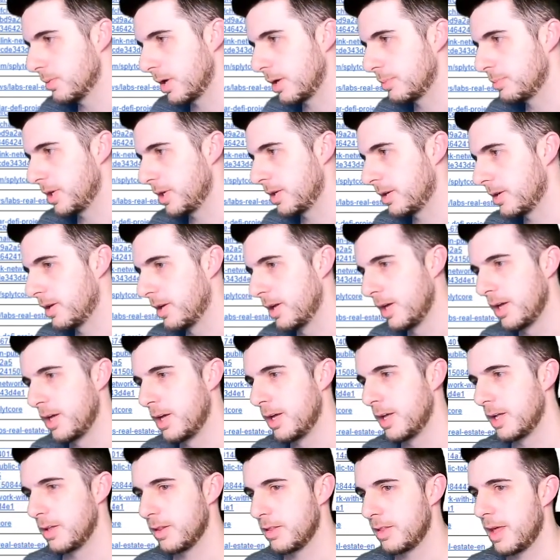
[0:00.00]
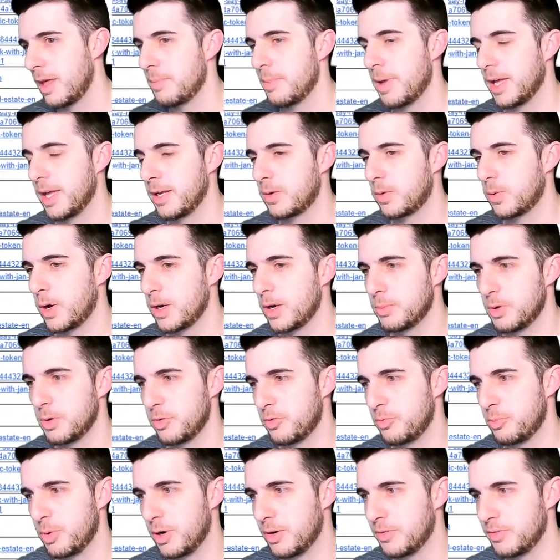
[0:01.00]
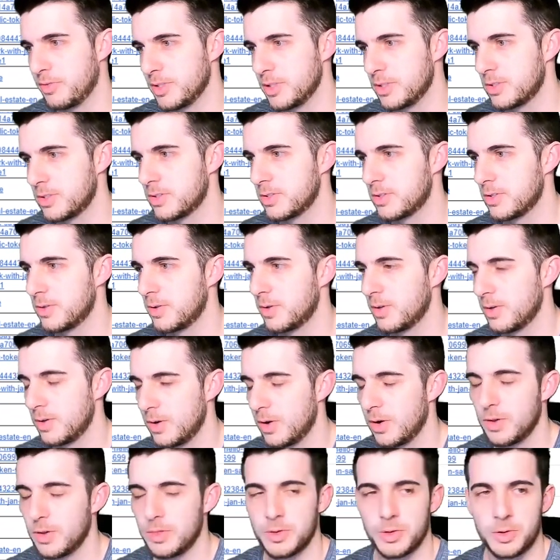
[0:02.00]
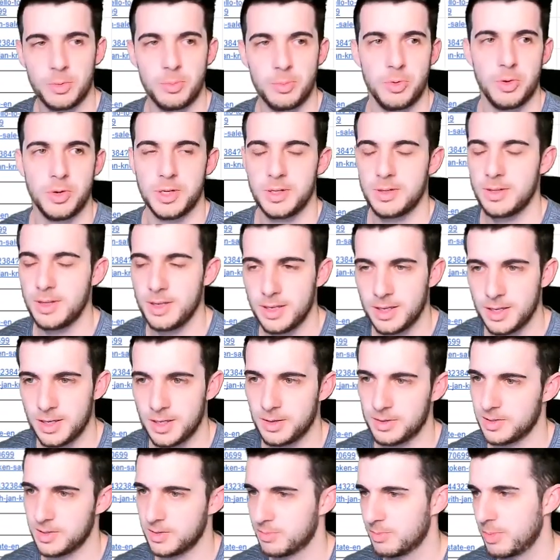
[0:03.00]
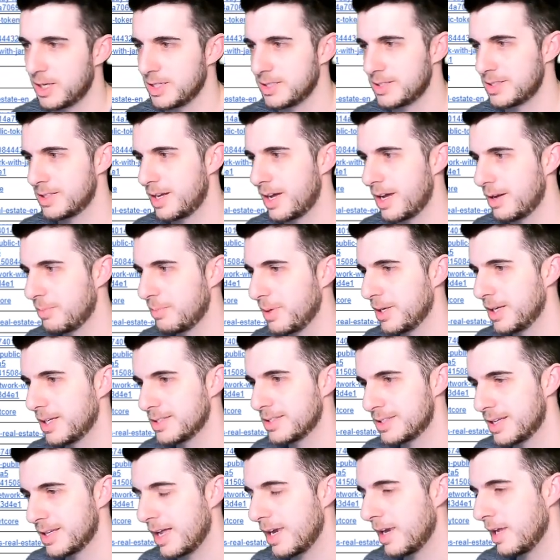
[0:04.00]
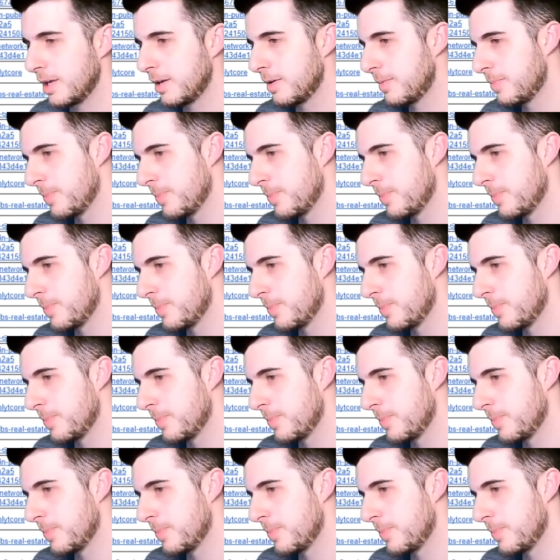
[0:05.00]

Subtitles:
I mean, they made quite a bit of profits on the community by sniping and selling,